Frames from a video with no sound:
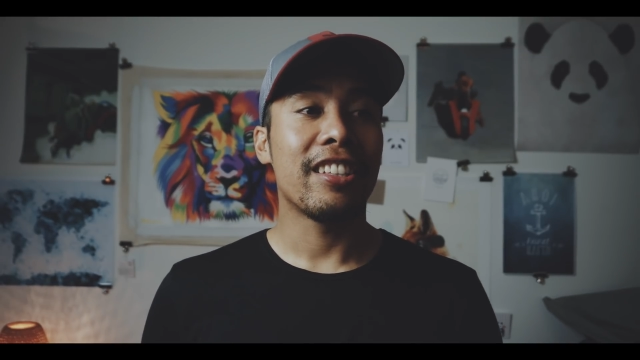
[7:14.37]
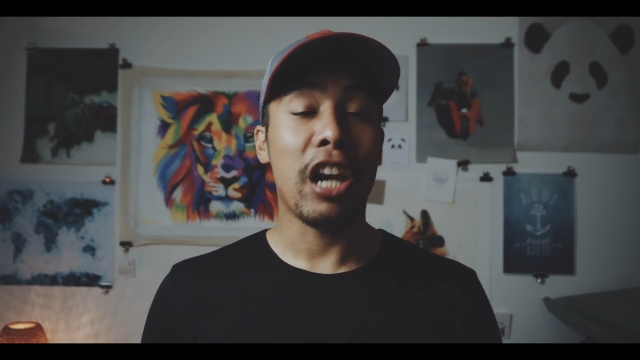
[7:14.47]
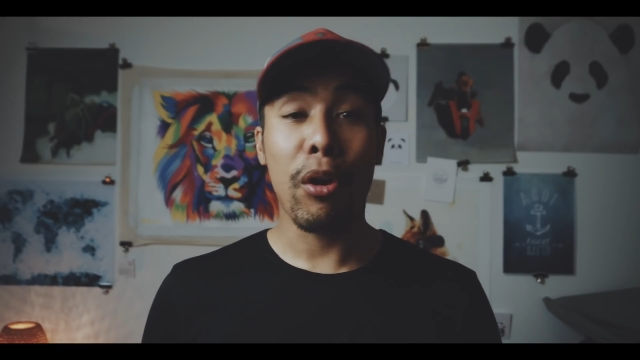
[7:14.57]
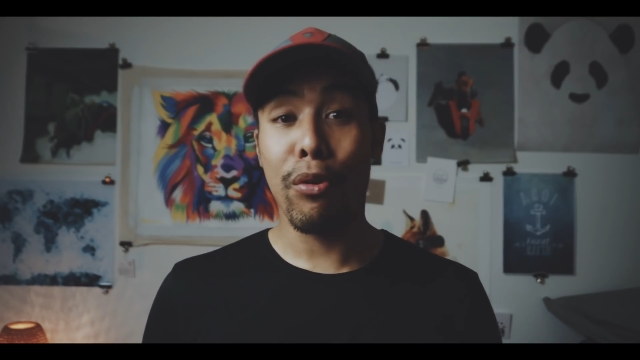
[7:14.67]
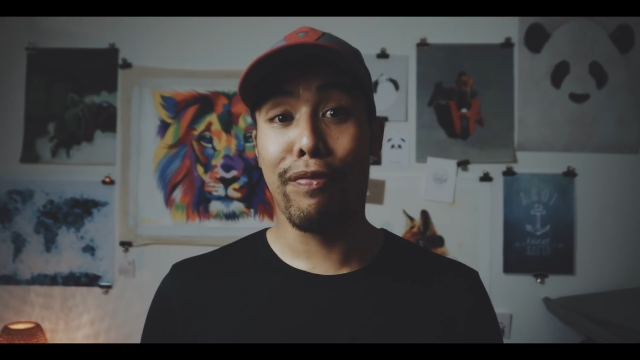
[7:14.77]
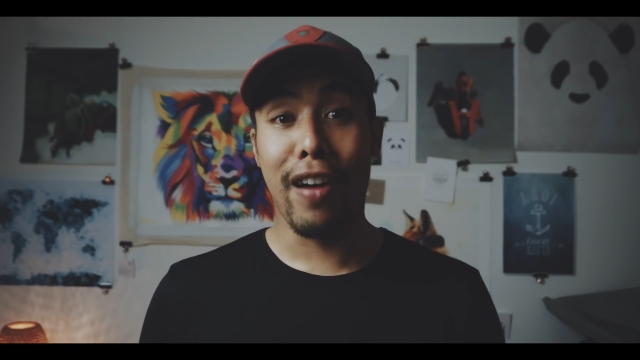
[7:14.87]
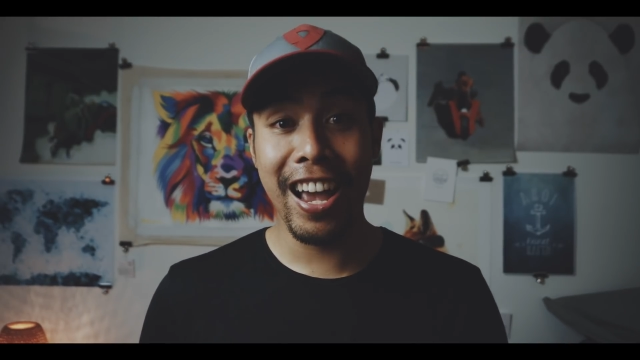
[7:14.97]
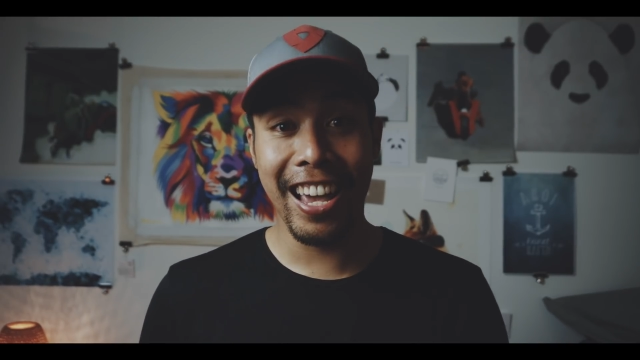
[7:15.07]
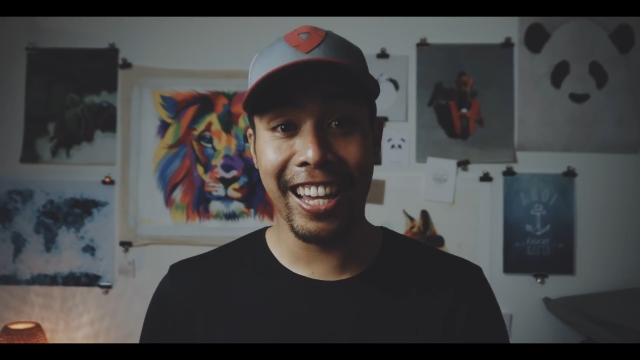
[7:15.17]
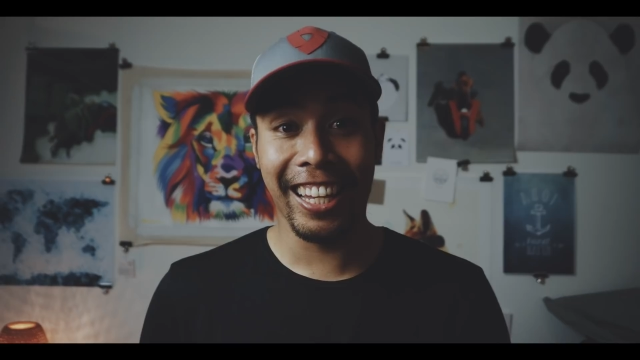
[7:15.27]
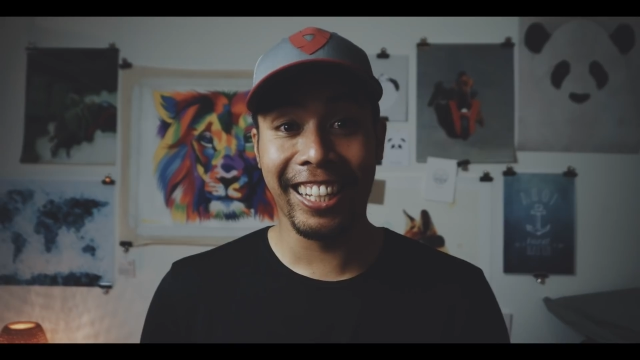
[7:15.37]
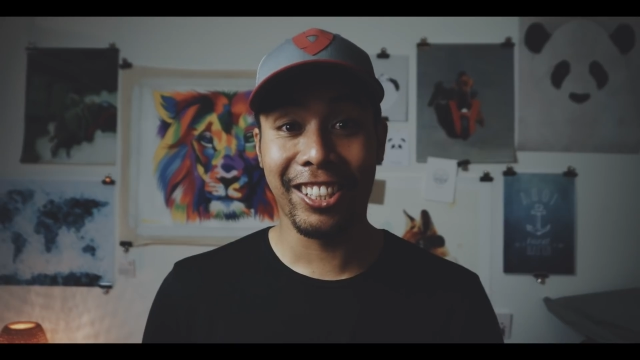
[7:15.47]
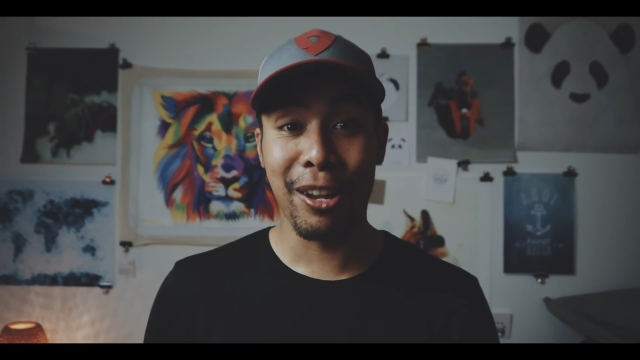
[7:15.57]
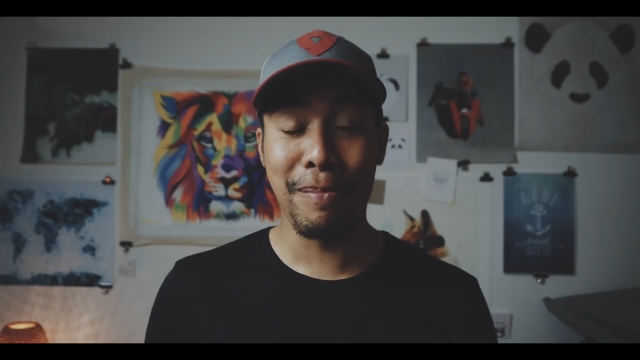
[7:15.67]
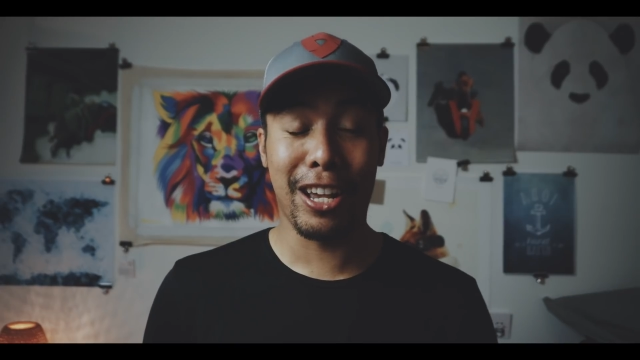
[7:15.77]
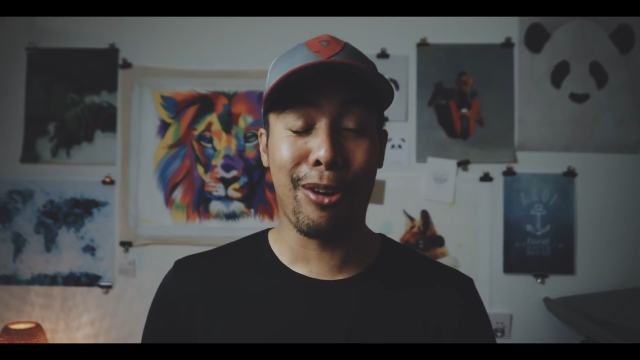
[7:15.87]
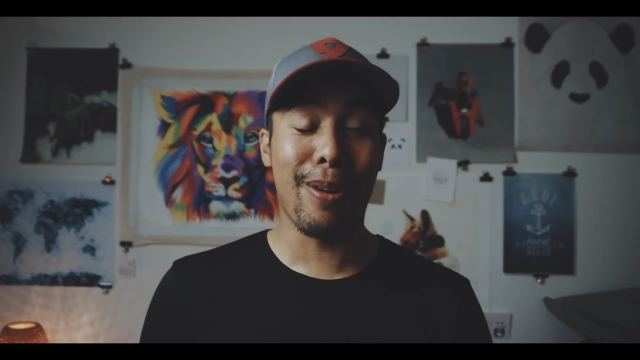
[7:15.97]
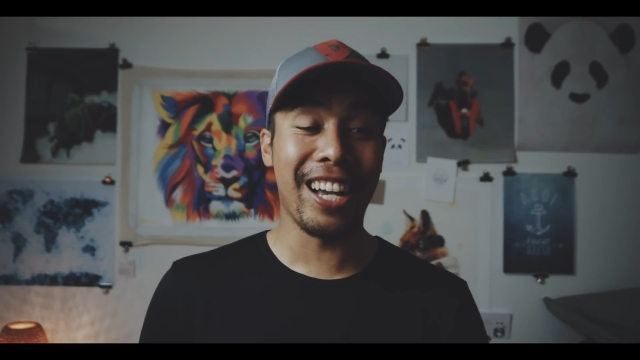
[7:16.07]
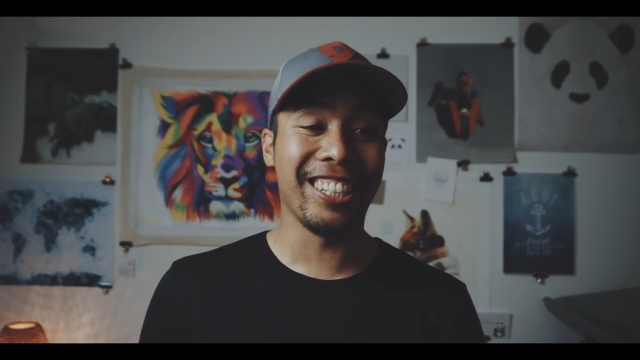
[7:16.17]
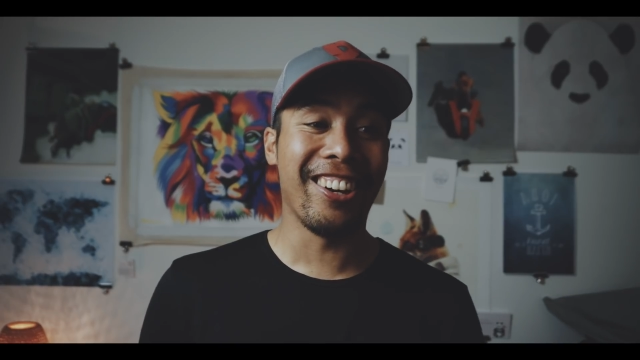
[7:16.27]
terrifying to be
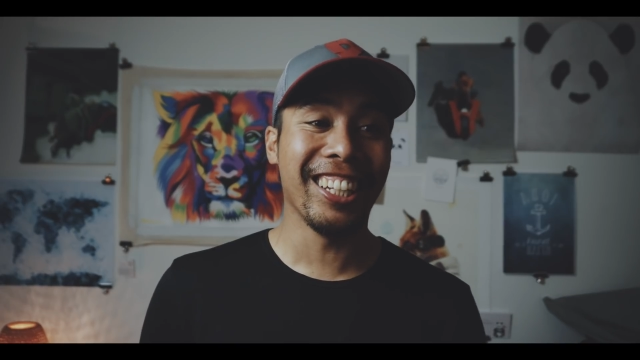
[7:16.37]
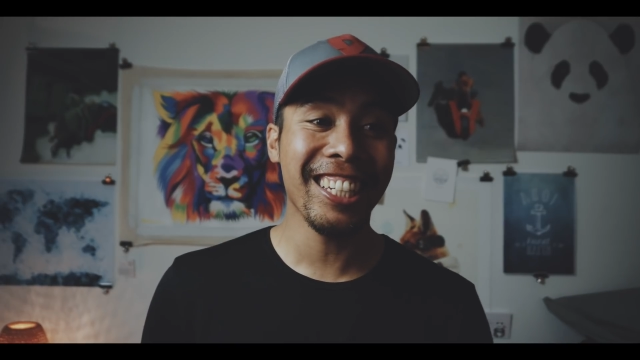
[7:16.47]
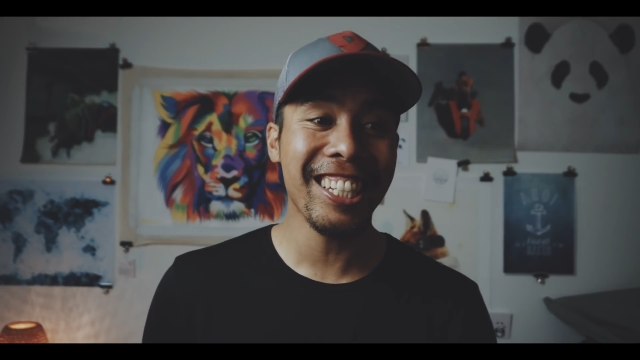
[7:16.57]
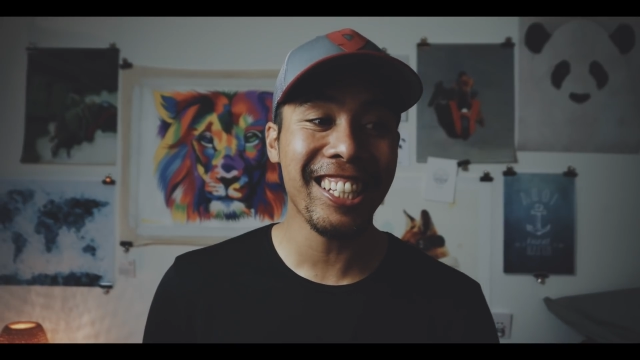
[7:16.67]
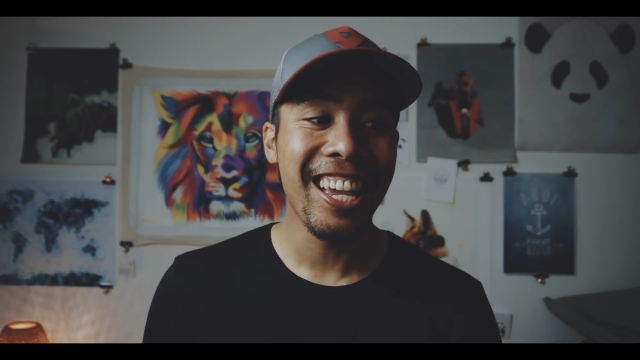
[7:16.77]
quite honest.